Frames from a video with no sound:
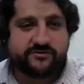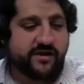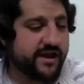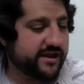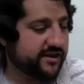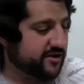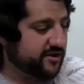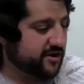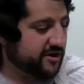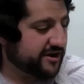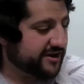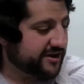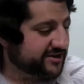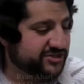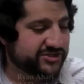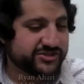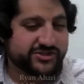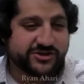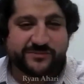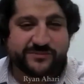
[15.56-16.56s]
Ryan
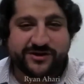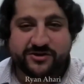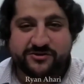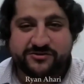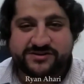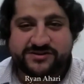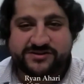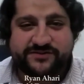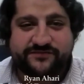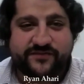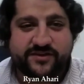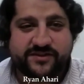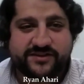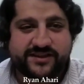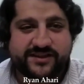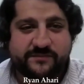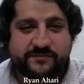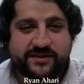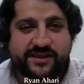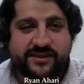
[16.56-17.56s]
Ahari, Sherman Oaks
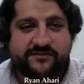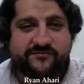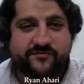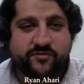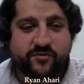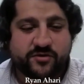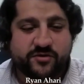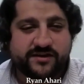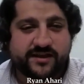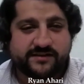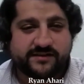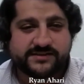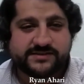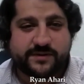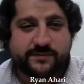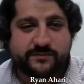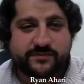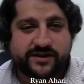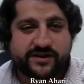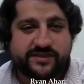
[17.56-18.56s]
Field Deputy for
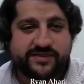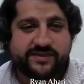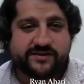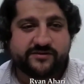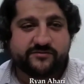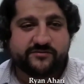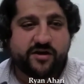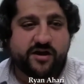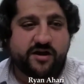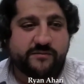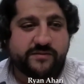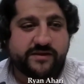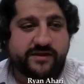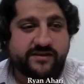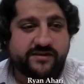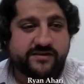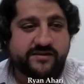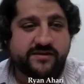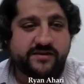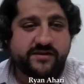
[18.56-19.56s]
Councilmember Nithya
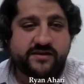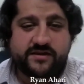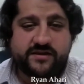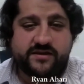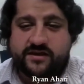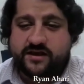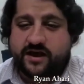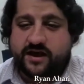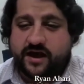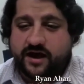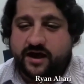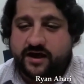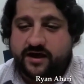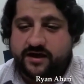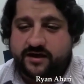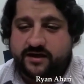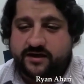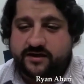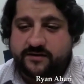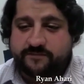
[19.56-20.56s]
Raman.
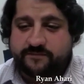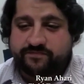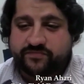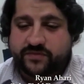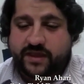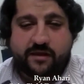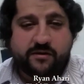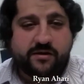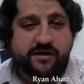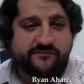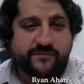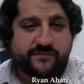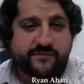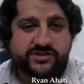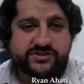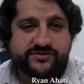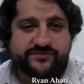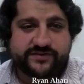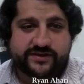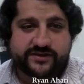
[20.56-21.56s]
Um, I don't have
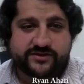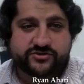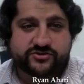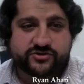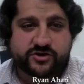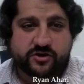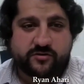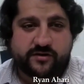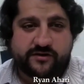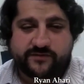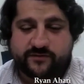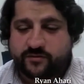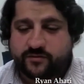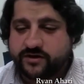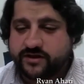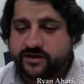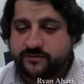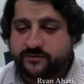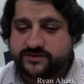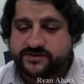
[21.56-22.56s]
much of an intro. I've been
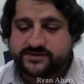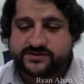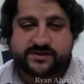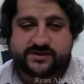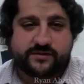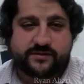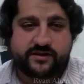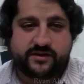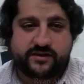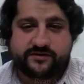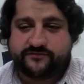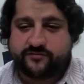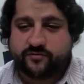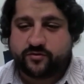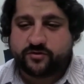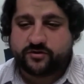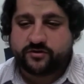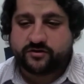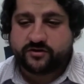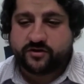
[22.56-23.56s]
working with this community
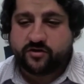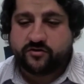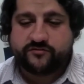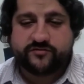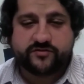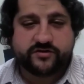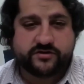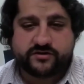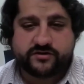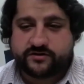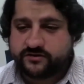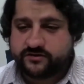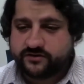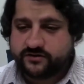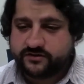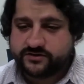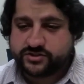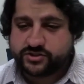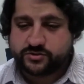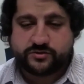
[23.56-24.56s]
for over
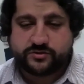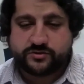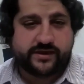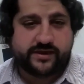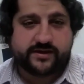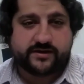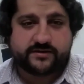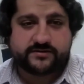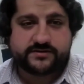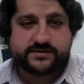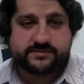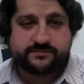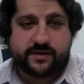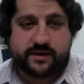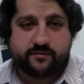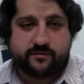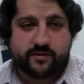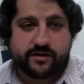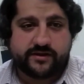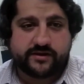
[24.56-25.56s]
two years.
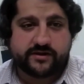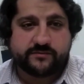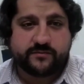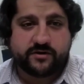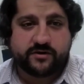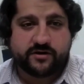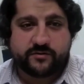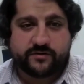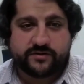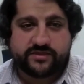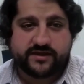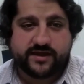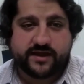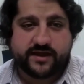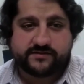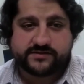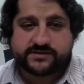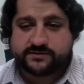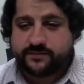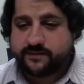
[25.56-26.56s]
My one year mark with the
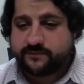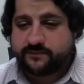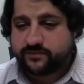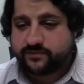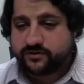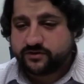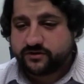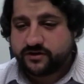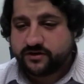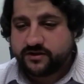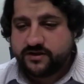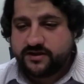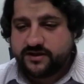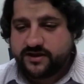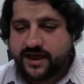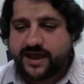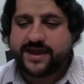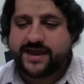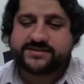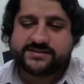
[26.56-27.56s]
council member,
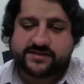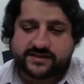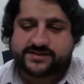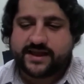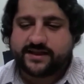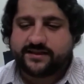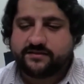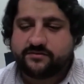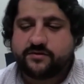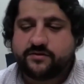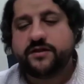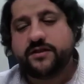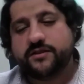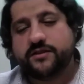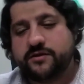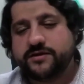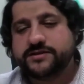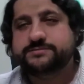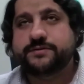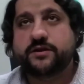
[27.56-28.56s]
I guess not tech, well,
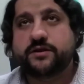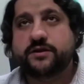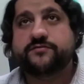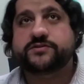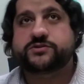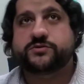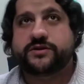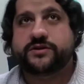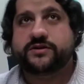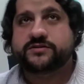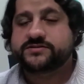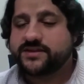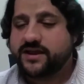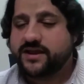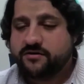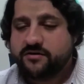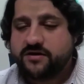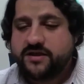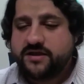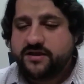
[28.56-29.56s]
no, it's been over two years
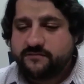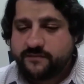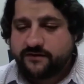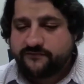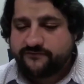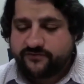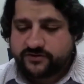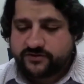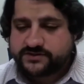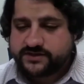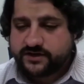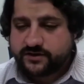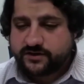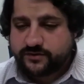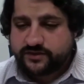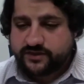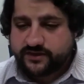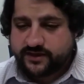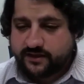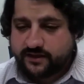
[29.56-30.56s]
now. My first year
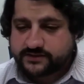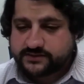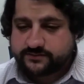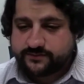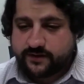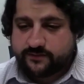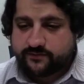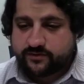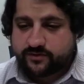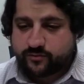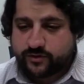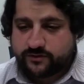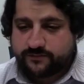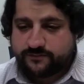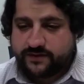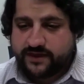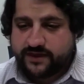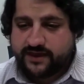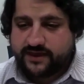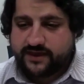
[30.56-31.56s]
with the council member
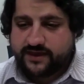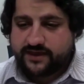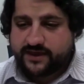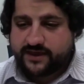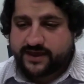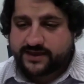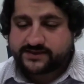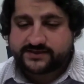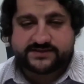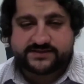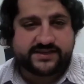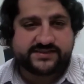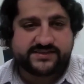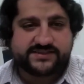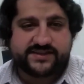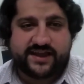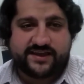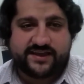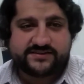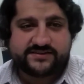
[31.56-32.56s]
will be in
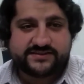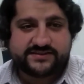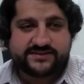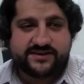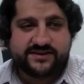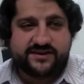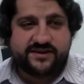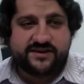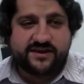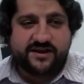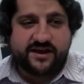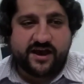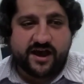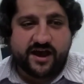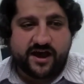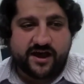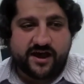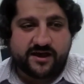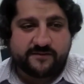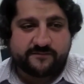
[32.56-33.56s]
six days.
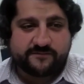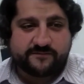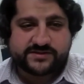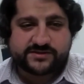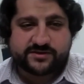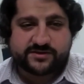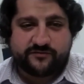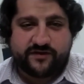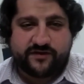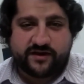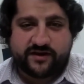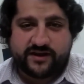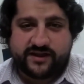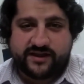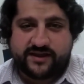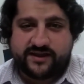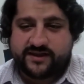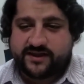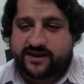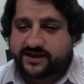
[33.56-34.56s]
Um, so
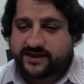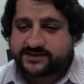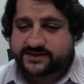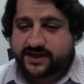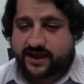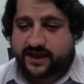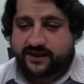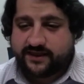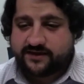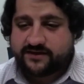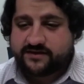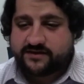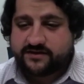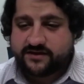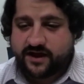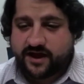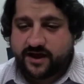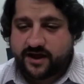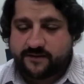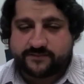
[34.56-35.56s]
very exciting
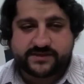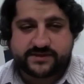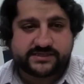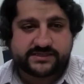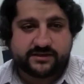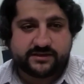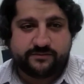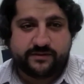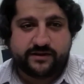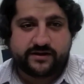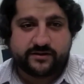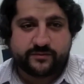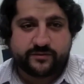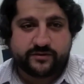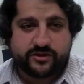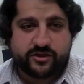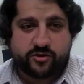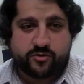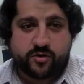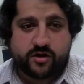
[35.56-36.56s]
um, to still be here
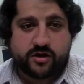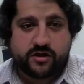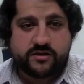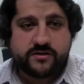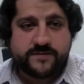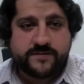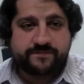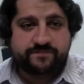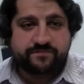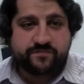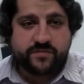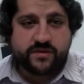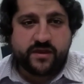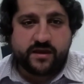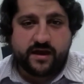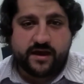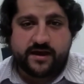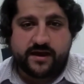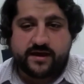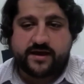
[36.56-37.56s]
with you all.
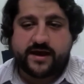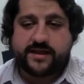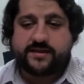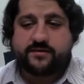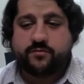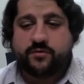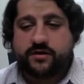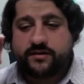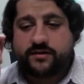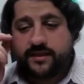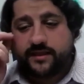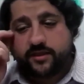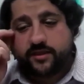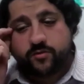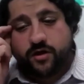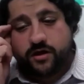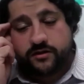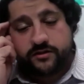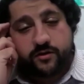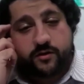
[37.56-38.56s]
Uh, I did want to let
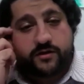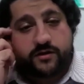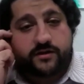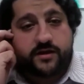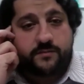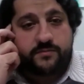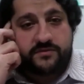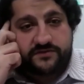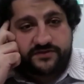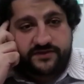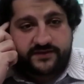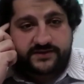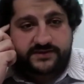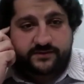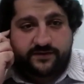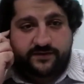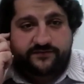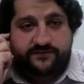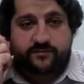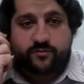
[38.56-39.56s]
you all know on a couple of things
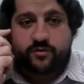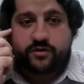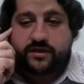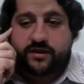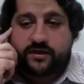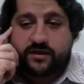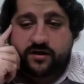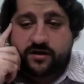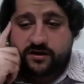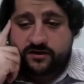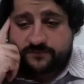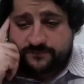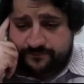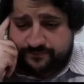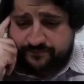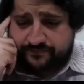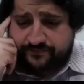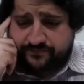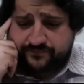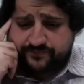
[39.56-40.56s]
that we've been working on